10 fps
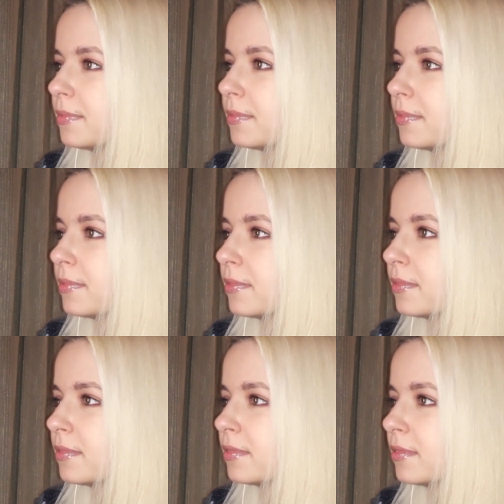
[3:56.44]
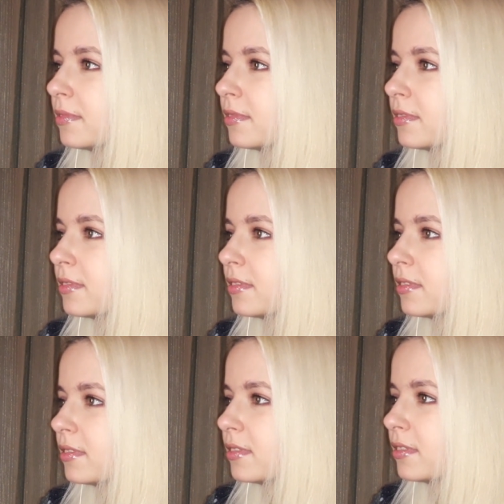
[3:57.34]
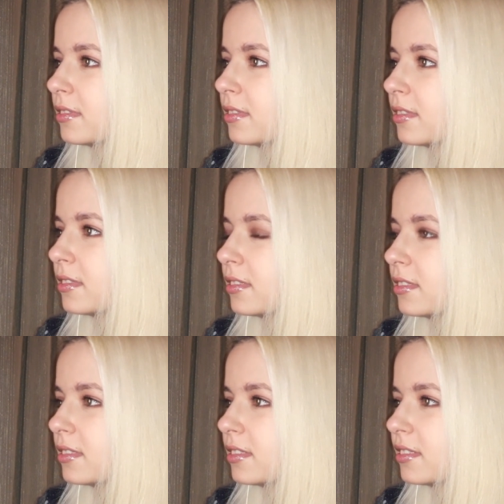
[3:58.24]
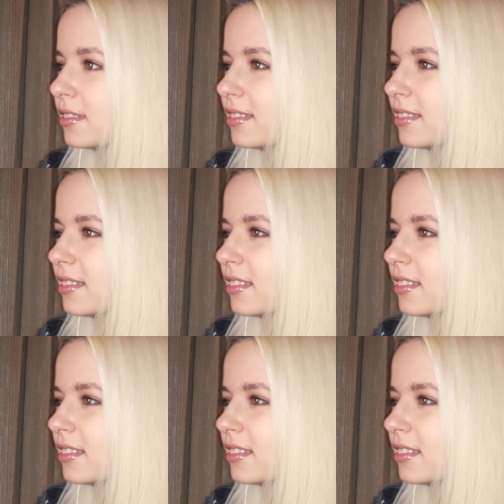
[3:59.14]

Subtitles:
No one is speaking in this clip.